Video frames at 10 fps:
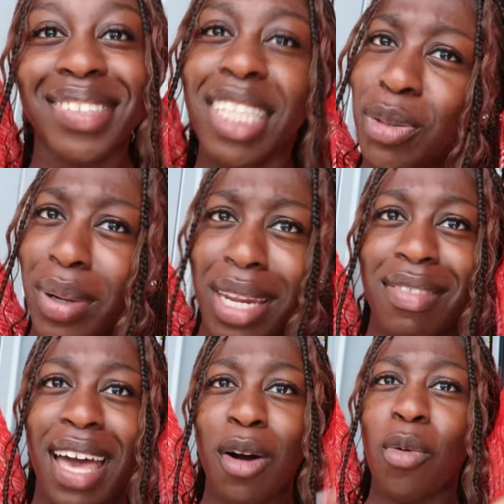Didn't do any of
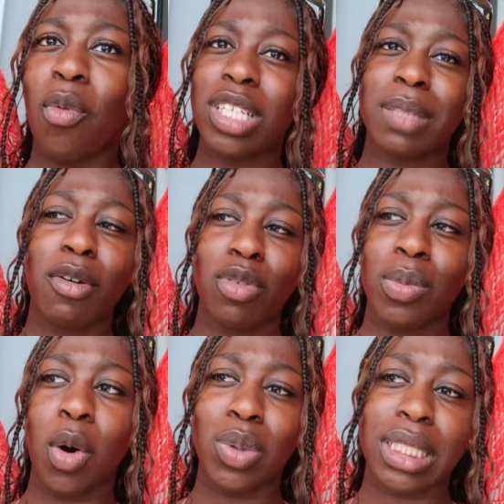that. Went to my room,
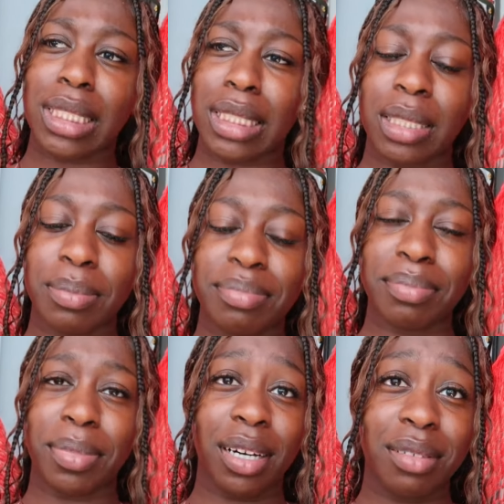went to sleep,
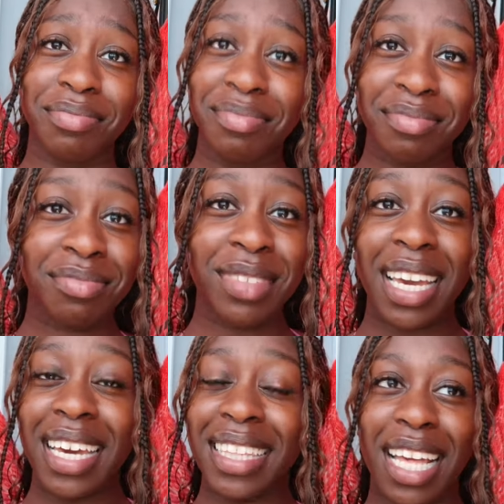but
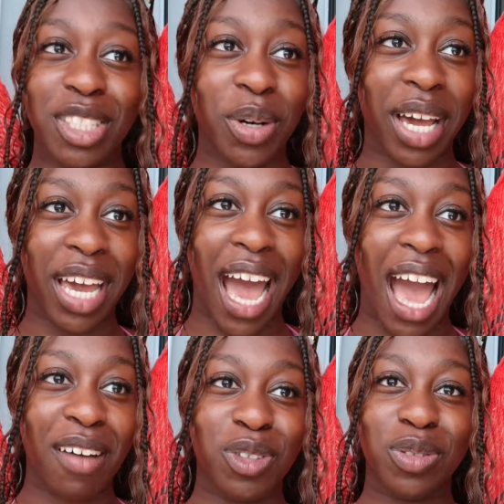that's okay. I
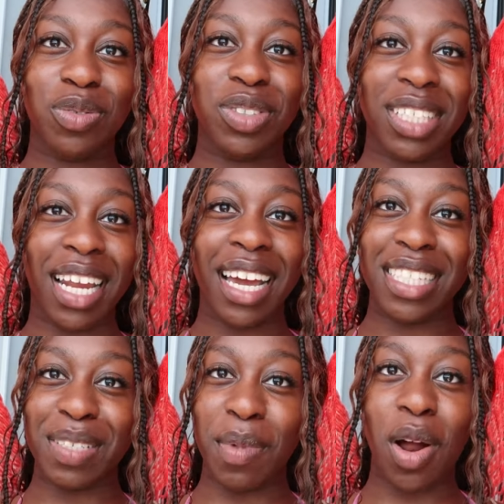have tonight
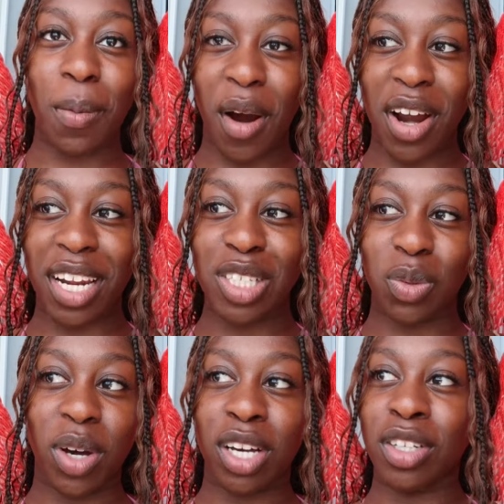and tomorrow to party as
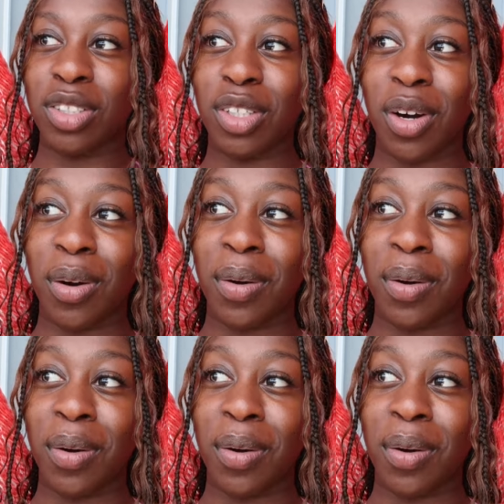well. So